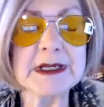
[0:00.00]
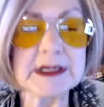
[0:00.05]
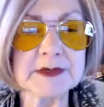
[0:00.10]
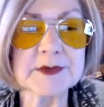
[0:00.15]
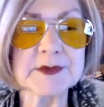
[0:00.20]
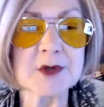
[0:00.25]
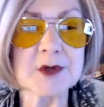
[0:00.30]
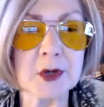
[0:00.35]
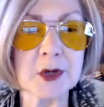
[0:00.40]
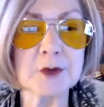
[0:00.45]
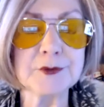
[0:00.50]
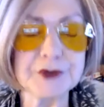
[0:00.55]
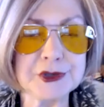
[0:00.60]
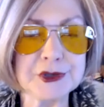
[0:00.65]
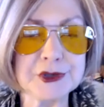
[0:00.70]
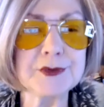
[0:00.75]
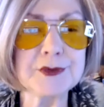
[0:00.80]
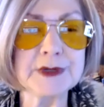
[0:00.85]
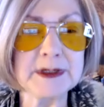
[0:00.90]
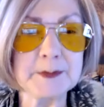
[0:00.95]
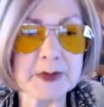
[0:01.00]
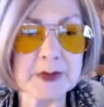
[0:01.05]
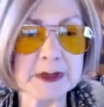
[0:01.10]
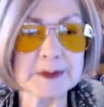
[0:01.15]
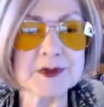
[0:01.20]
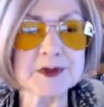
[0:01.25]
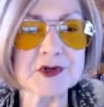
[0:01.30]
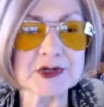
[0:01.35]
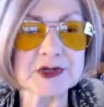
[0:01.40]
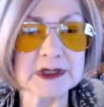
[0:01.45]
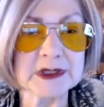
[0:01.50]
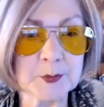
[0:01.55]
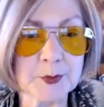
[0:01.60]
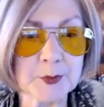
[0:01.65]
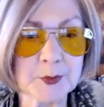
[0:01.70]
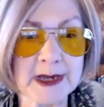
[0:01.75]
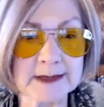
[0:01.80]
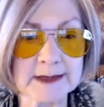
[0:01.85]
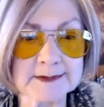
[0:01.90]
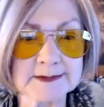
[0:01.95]
is called Unity Publishing and
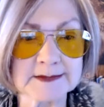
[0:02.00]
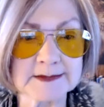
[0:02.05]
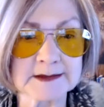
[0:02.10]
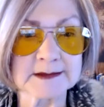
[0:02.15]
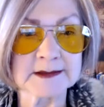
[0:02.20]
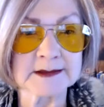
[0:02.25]
Press.